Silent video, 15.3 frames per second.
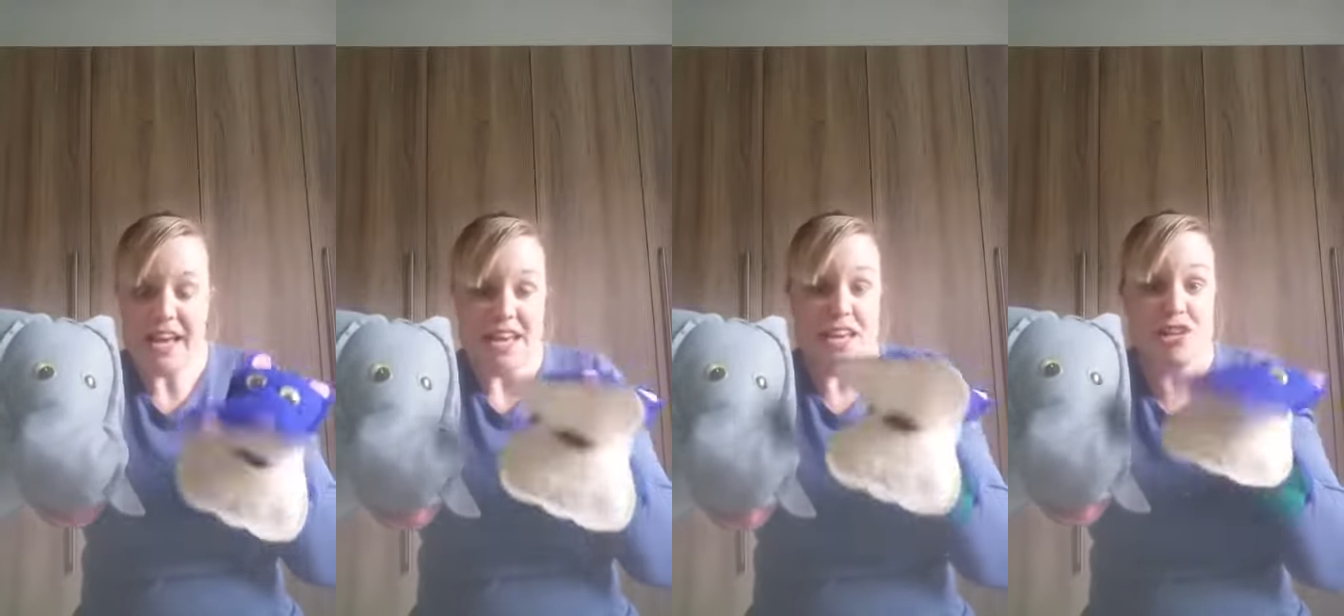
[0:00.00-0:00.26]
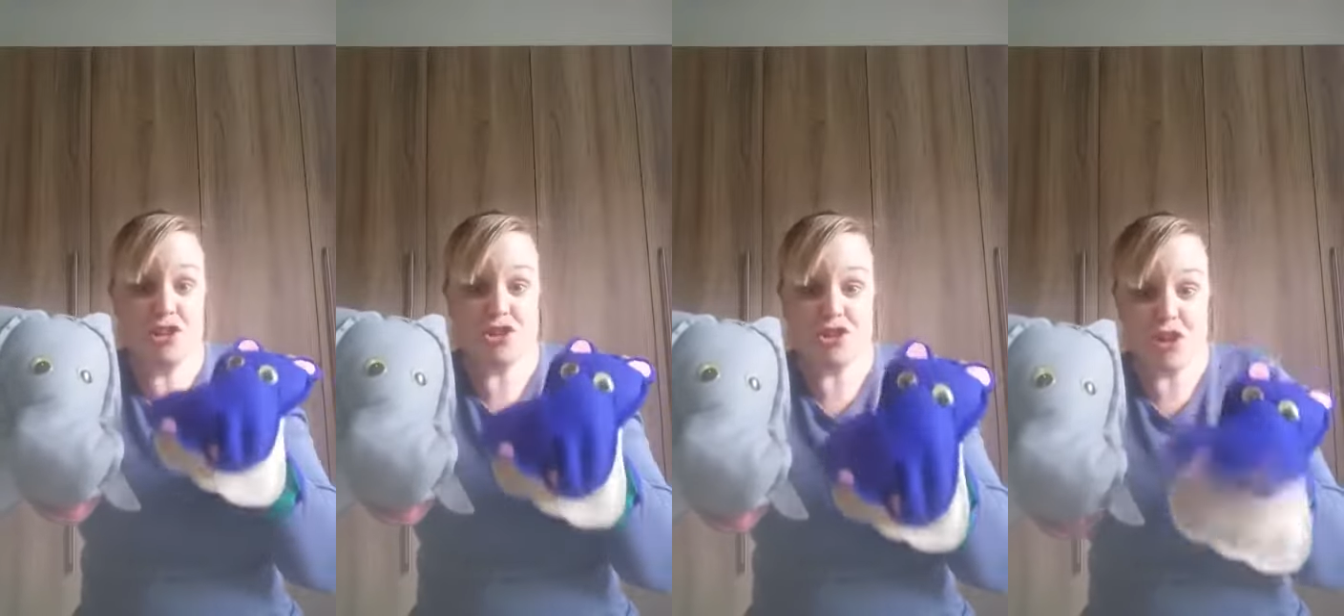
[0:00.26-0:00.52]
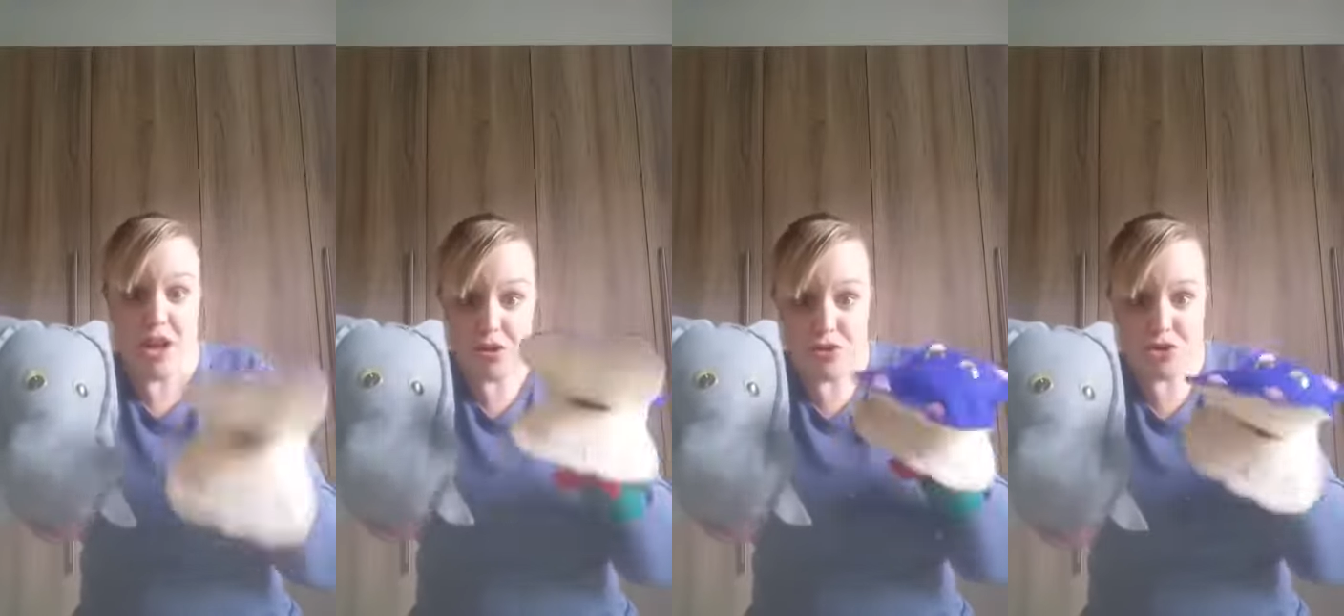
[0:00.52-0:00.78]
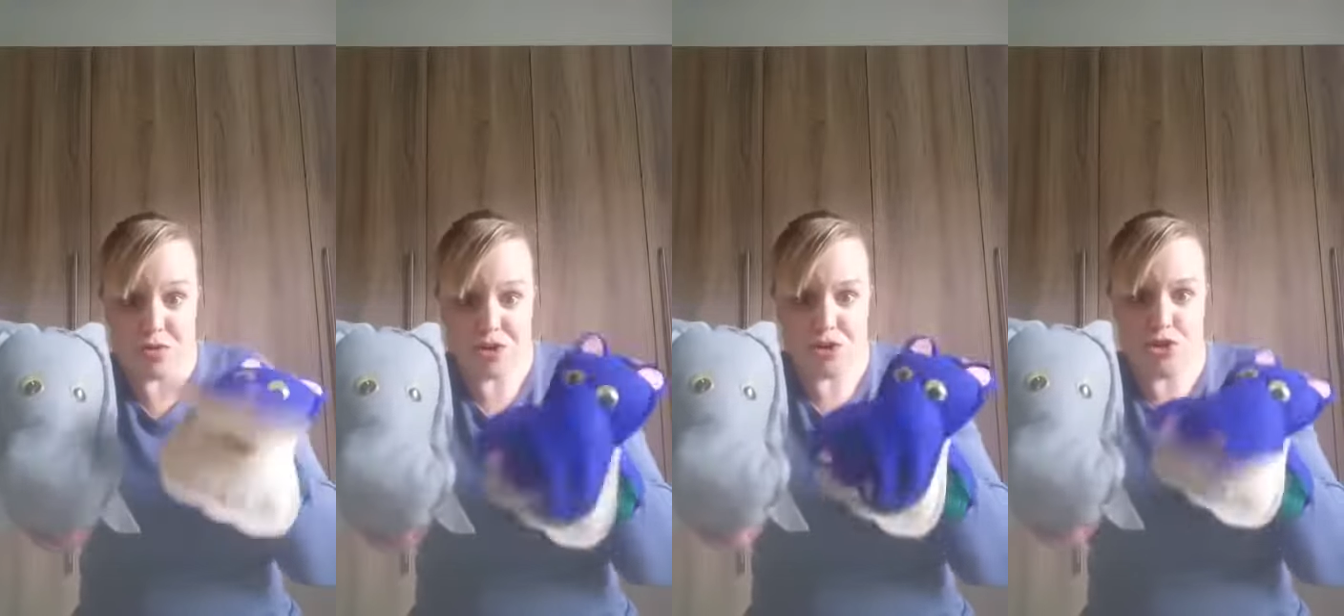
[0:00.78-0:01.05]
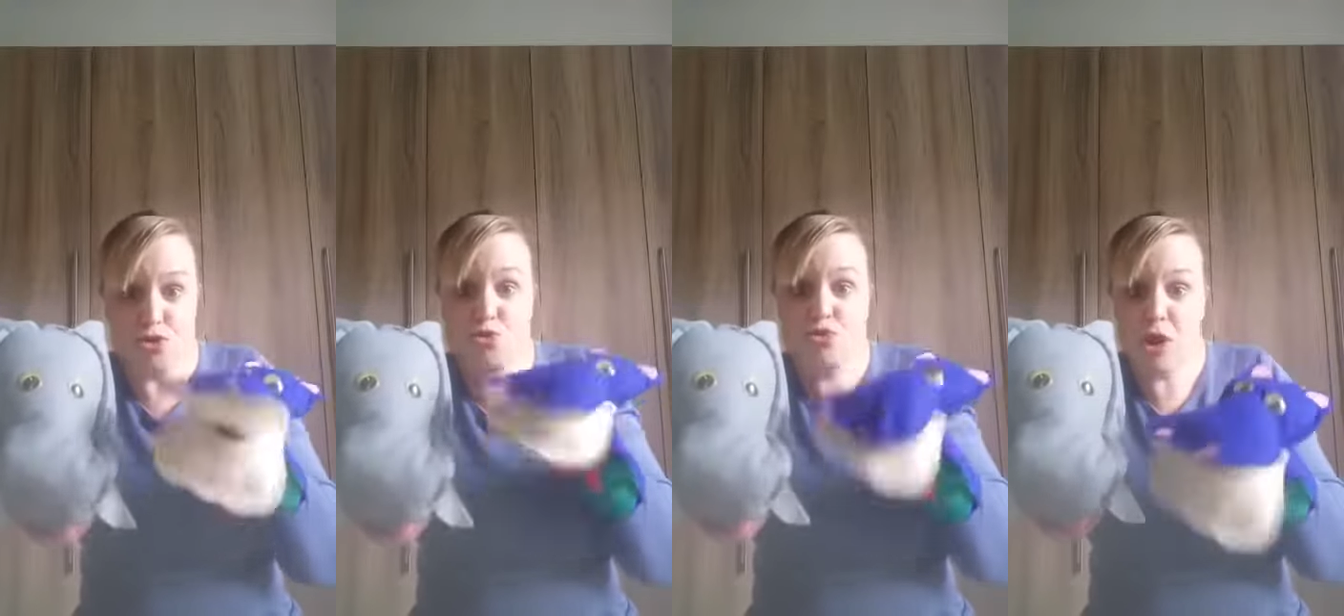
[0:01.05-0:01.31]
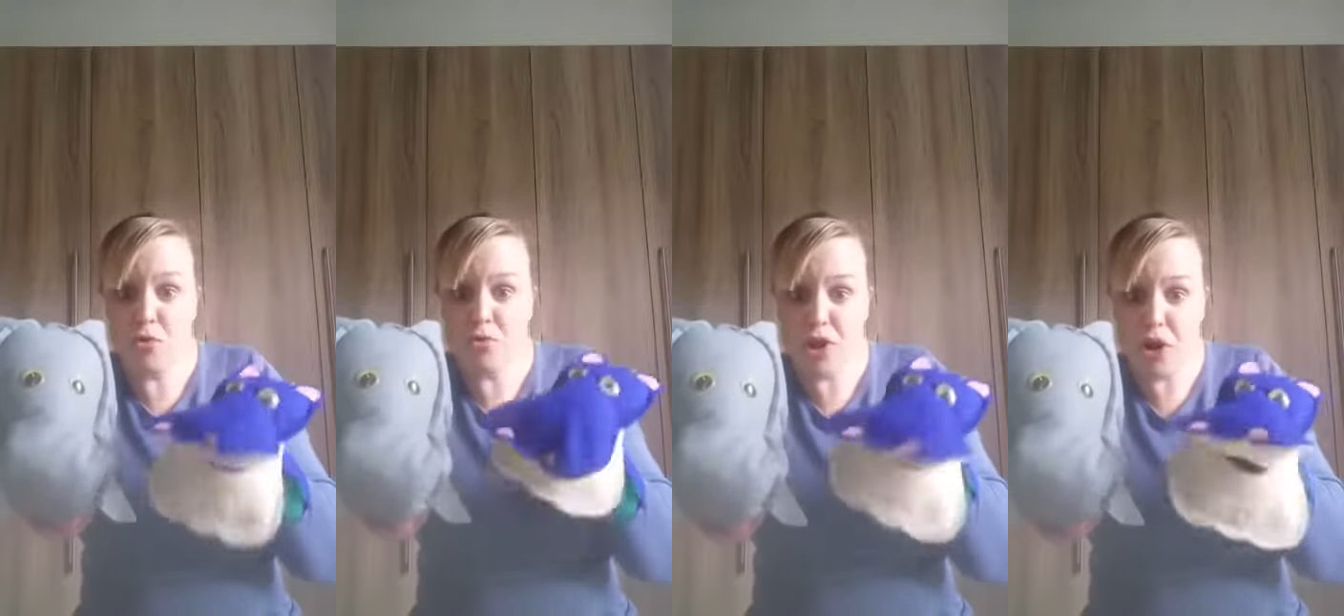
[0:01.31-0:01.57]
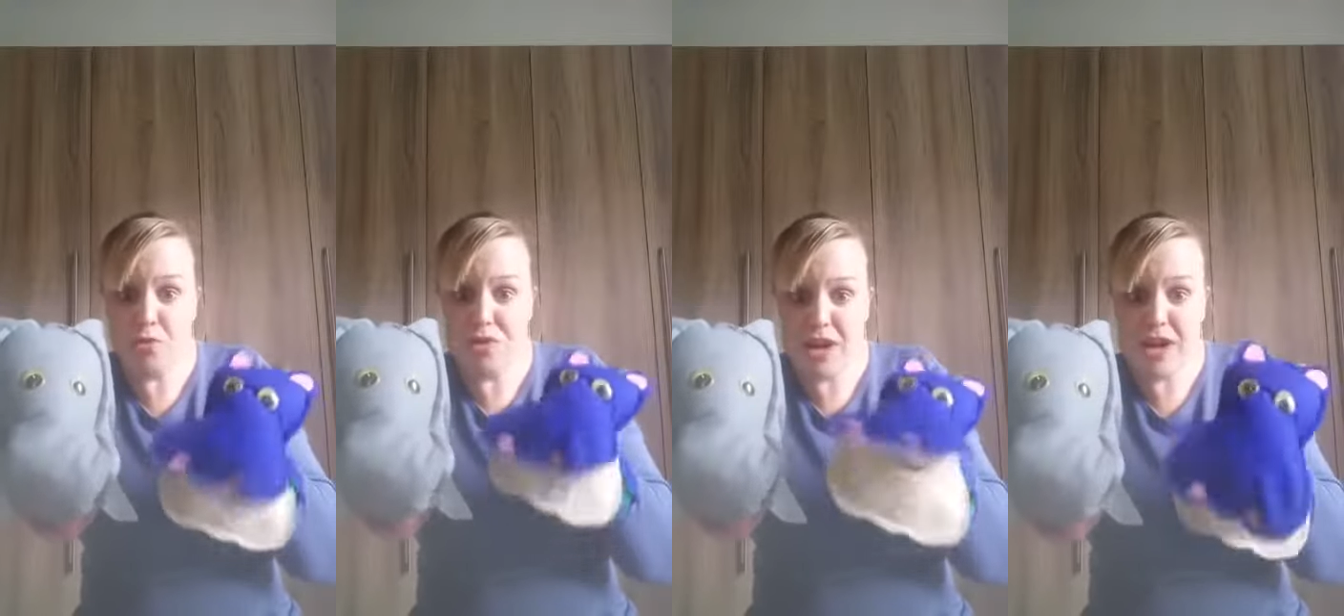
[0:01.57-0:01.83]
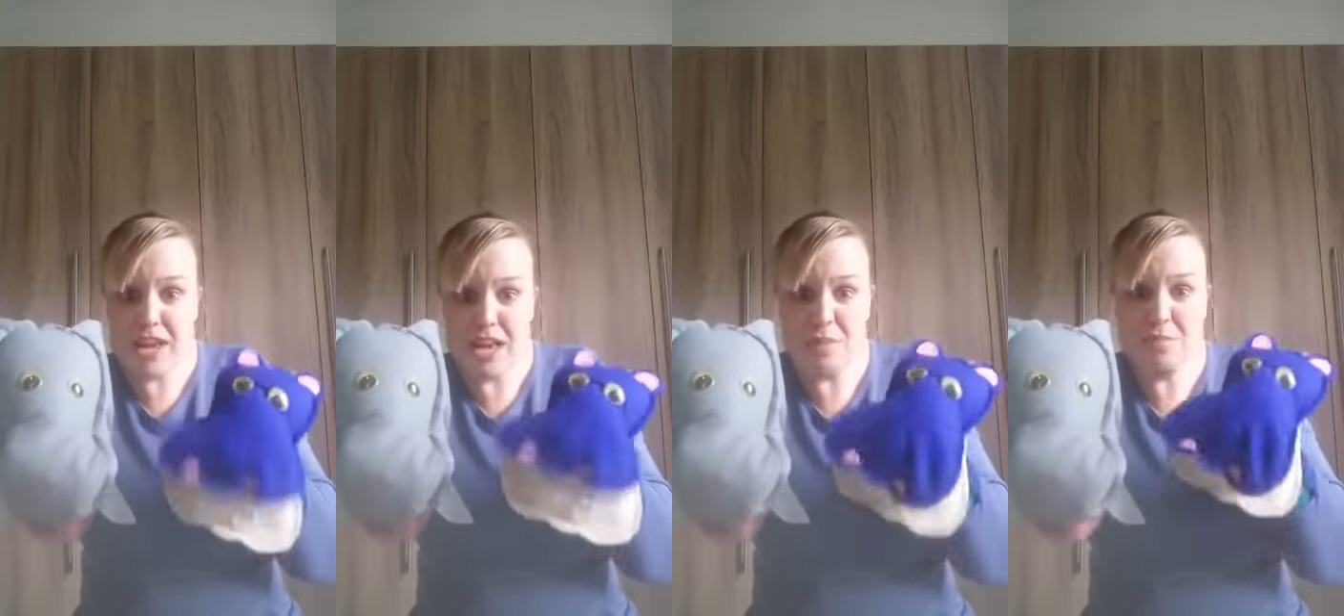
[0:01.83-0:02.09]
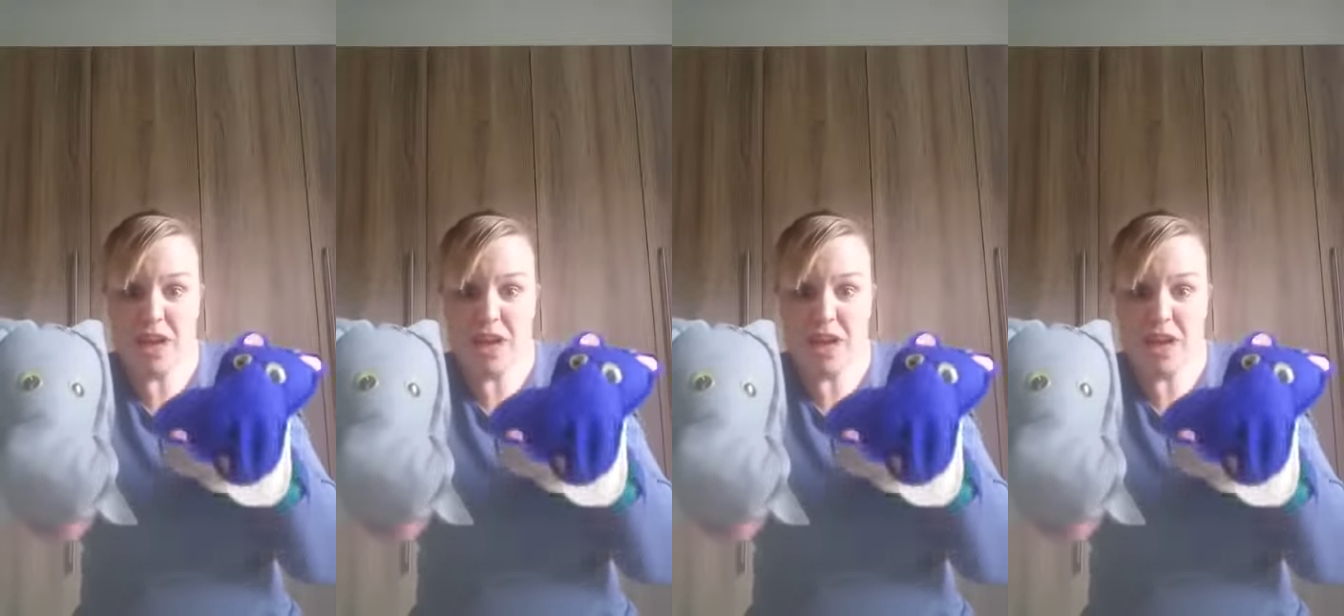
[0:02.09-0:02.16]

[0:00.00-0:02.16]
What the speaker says: He's dangerous. You don't go near him